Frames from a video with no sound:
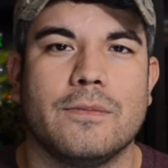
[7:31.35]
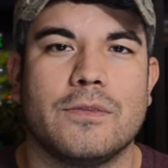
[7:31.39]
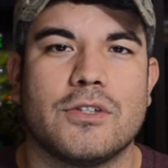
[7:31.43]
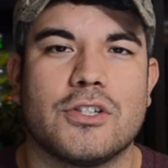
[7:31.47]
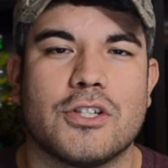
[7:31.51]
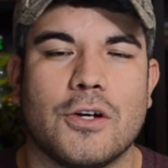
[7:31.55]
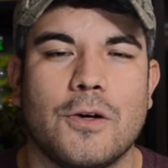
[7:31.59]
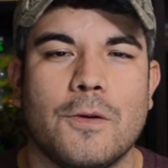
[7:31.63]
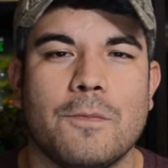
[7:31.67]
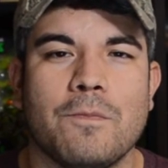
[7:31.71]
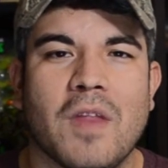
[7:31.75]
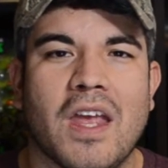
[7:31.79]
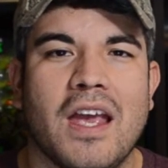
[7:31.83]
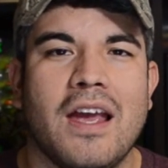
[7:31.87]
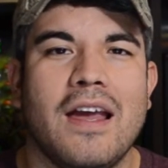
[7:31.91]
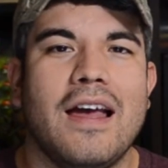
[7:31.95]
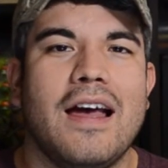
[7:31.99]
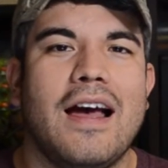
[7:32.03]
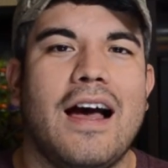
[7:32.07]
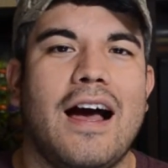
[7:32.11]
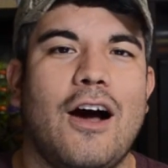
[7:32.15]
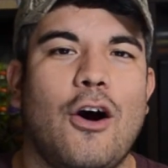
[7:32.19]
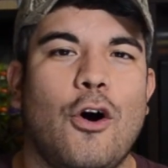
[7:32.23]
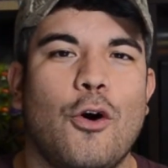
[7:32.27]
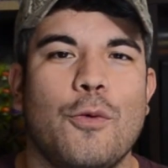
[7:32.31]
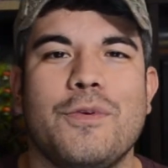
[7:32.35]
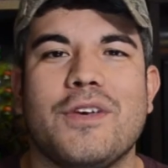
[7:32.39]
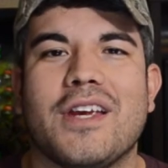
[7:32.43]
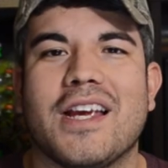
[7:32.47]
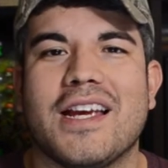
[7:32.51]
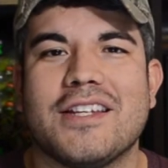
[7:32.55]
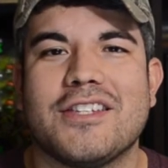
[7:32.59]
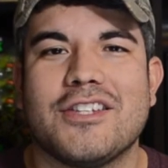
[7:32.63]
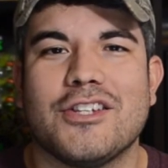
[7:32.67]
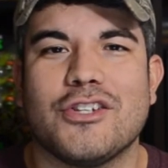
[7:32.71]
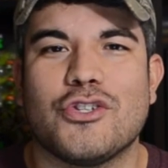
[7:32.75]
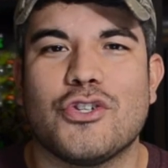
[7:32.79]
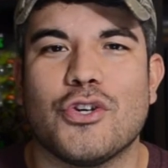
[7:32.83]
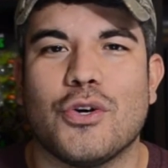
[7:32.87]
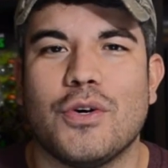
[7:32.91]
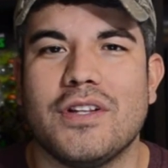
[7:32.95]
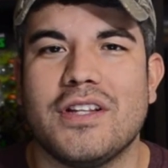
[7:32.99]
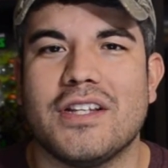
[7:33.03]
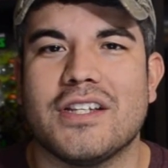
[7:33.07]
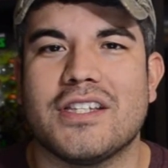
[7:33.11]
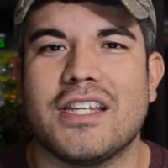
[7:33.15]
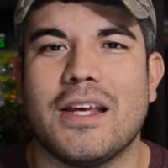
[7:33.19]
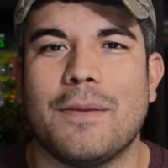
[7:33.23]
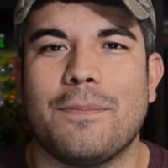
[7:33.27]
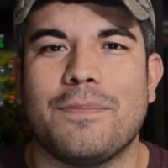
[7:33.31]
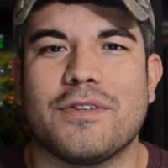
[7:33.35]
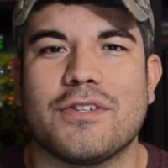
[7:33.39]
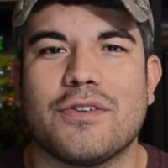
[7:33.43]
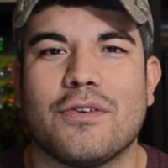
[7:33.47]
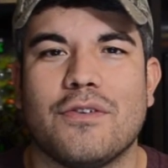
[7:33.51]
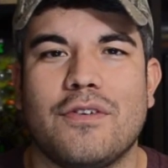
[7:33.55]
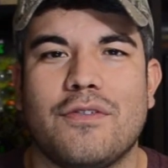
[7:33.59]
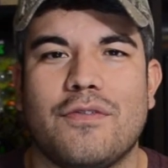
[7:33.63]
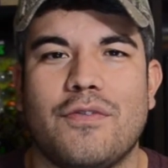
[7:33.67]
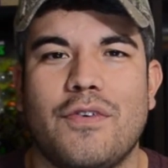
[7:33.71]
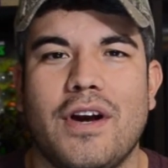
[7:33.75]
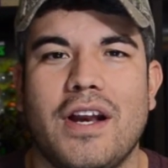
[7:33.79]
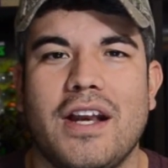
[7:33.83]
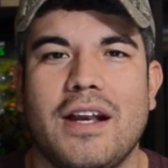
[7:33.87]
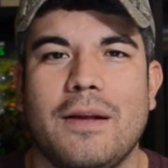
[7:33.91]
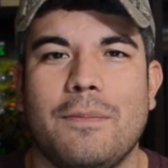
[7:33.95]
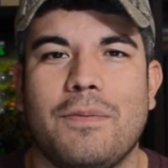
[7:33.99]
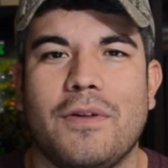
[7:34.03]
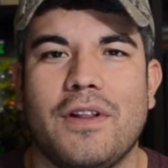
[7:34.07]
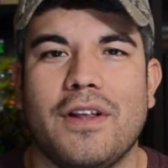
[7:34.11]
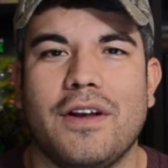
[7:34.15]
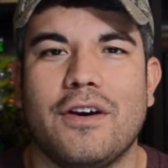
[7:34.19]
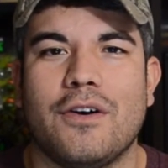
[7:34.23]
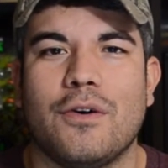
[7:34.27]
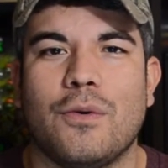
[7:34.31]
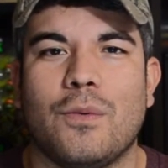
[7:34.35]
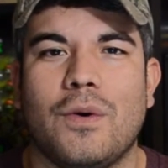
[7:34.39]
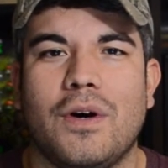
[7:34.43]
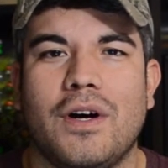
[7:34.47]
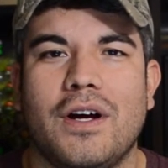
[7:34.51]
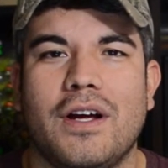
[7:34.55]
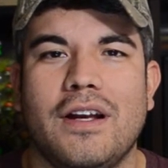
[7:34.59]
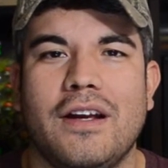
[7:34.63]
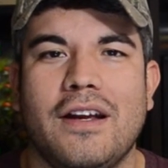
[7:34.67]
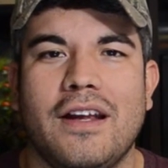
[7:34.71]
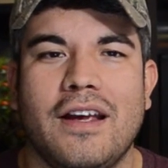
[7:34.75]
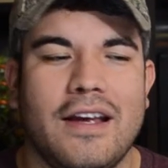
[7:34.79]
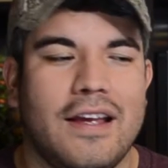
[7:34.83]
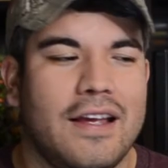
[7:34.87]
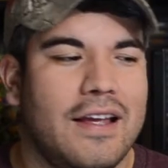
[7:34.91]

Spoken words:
So I hope you guys enjoyed this episode of Ready Player One.